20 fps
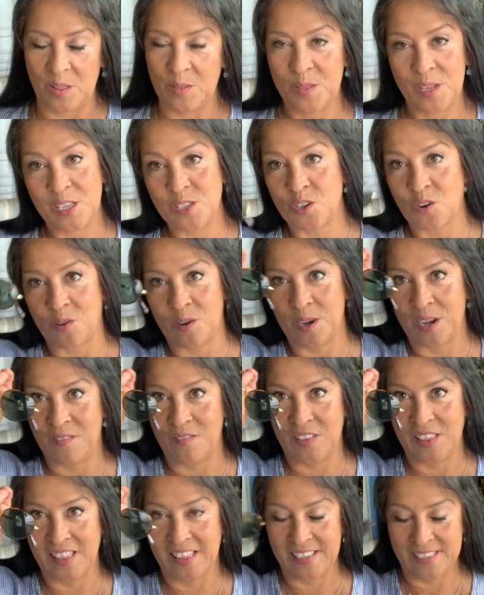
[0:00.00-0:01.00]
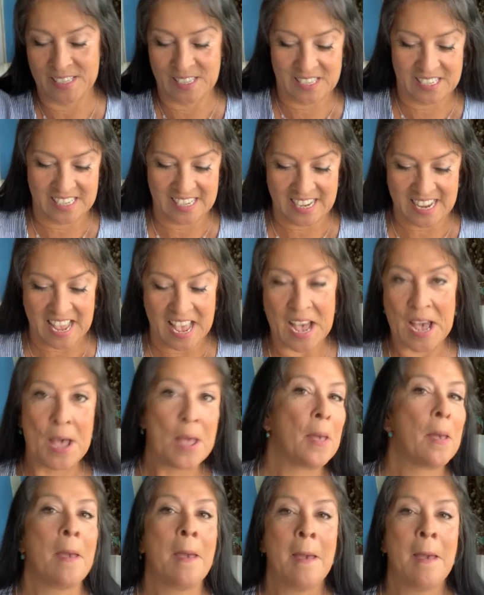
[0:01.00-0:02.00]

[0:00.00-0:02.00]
These aren't even listed yet,